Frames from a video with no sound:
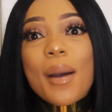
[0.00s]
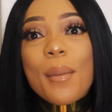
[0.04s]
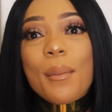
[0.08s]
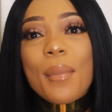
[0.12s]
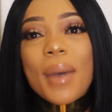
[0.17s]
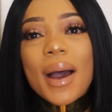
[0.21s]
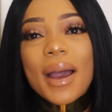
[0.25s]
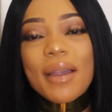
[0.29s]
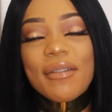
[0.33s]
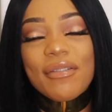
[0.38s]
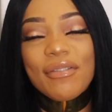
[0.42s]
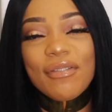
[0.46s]

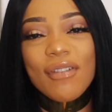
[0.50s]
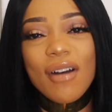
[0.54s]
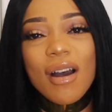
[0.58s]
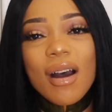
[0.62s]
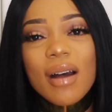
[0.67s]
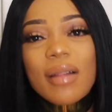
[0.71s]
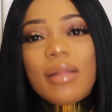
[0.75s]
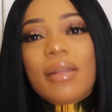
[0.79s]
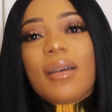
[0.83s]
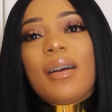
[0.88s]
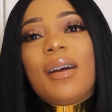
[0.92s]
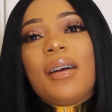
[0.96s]
my
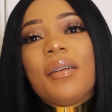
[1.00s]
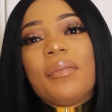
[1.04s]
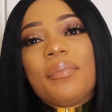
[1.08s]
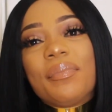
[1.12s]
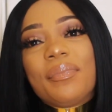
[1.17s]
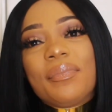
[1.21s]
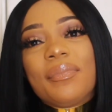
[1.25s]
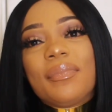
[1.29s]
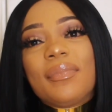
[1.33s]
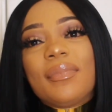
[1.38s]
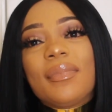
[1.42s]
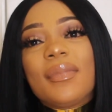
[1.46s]

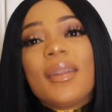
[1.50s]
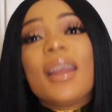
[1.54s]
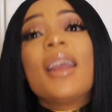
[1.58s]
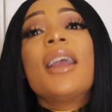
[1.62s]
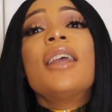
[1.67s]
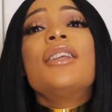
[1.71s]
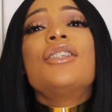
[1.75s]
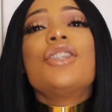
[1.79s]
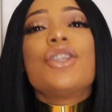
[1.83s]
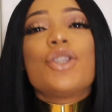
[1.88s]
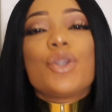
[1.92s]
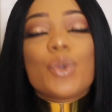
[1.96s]
father
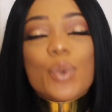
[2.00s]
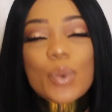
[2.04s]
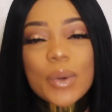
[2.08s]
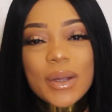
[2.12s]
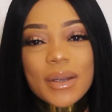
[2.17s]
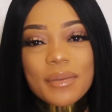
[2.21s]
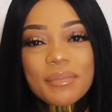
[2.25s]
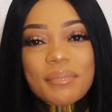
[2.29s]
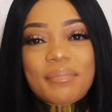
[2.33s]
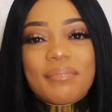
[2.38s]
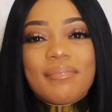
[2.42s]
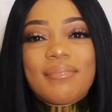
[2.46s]
is a
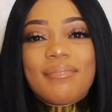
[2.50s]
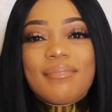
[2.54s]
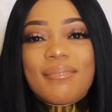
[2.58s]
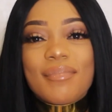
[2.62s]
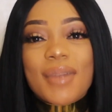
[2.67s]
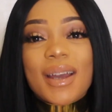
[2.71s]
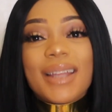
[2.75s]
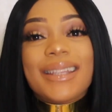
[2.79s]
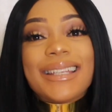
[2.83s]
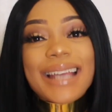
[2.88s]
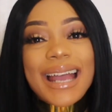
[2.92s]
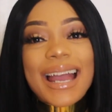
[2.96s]
twin.
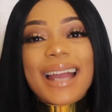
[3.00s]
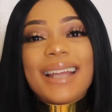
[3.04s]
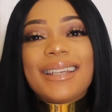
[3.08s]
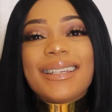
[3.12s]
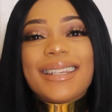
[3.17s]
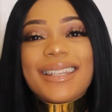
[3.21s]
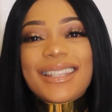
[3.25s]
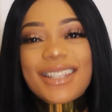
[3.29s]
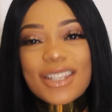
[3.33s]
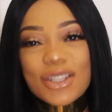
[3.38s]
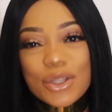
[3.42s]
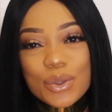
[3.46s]
My
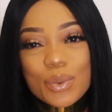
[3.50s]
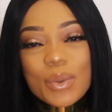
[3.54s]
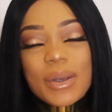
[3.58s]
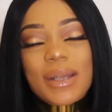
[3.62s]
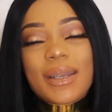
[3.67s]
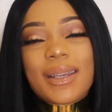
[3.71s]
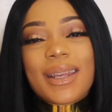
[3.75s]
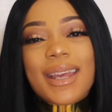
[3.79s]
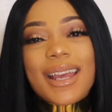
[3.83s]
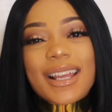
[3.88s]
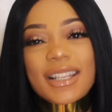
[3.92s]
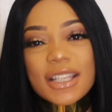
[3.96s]
dad is a
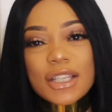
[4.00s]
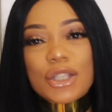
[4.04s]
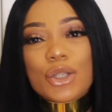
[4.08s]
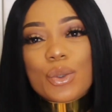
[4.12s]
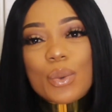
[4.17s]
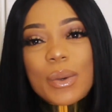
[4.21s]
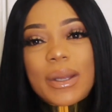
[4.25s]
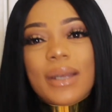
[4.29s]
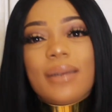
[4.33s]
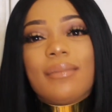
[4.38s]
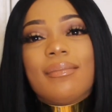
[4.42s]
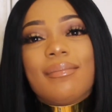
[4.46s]
twin. He has a
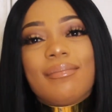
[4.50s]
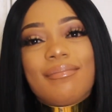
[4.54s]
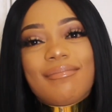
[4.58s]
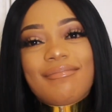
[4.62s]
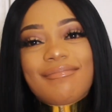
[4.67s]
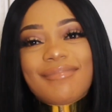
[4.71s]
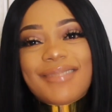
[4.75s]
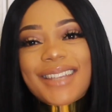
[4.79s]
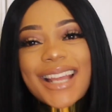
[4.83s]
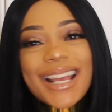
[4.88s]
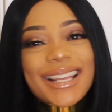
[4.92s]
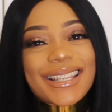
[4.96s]

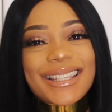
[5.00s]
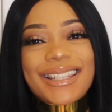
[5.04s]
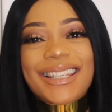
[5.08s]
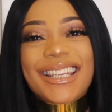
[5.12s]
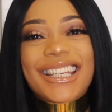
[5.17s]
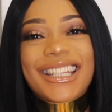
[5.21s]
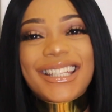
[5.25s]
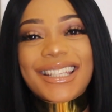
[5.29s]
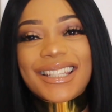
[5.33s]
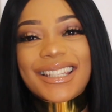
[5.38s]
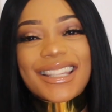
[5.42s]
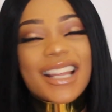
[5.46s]
twin. That's
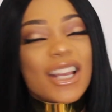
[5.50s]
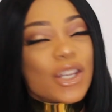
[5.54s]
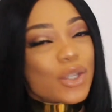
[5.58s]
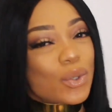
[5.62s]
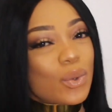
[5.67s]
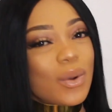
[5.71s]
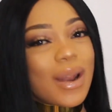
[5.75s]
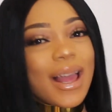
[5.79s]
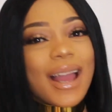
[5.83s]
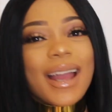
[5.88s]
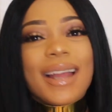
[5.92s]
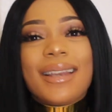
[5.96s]
it.
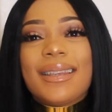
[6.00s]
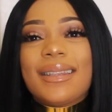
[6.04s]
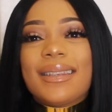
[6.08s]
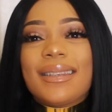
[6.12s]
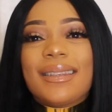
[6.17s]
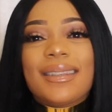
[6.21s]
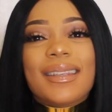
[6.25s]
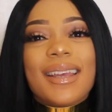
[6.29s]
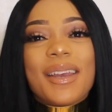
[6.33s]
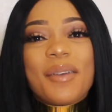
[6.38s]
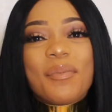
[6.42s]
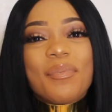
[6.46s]
That's all I had to
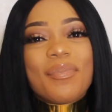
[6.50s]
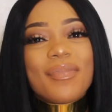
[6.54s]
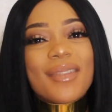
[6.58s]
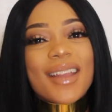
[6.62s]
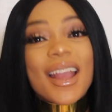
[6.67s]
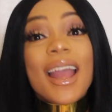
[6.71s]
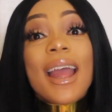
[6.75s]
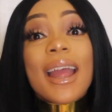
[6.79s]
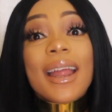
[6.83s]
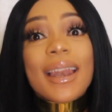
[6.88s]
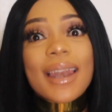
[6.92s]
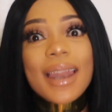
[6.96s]
say.
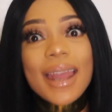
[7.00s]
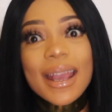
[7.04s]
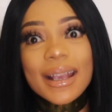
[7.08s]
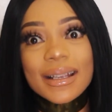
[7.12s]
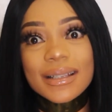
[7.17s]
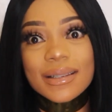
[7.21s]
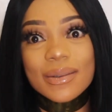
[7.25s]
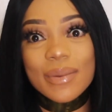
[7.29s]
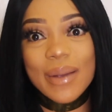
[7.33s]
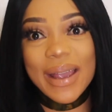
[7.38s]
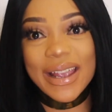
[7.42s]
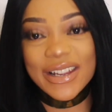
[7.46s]

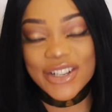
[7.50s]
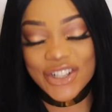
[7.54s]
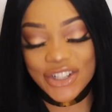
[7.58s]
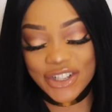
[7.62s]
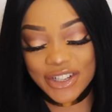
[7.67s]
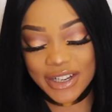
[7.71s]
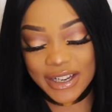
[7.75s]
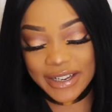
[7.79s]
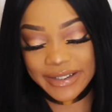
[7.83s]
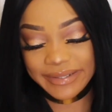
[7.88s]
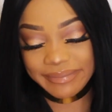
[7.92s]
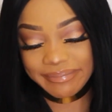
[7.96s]
Next
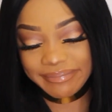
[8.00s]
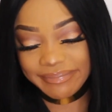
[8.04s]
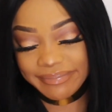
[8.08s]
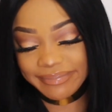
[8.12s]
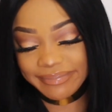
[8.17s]
question.